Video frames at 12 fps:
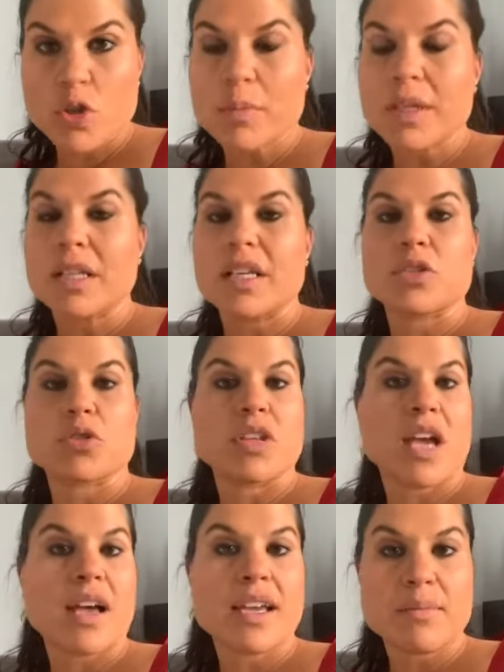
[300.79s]
Woman list or
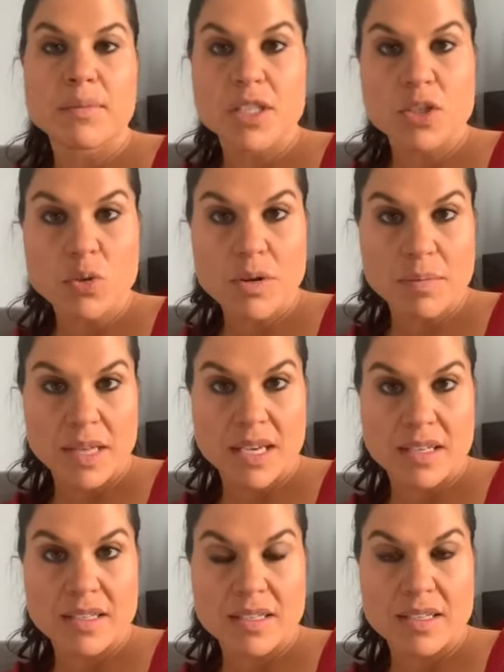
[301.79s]
the I Am the Storm
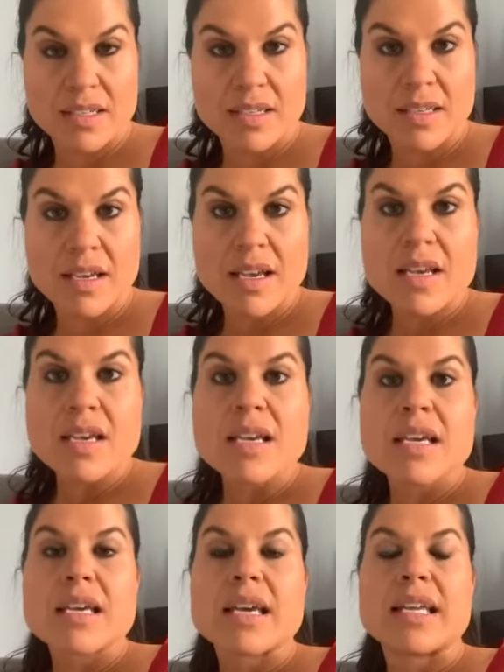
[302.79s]
list,
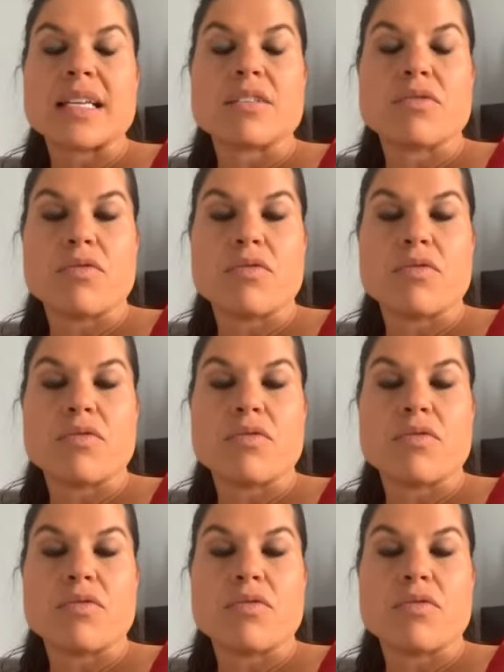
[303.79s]
it is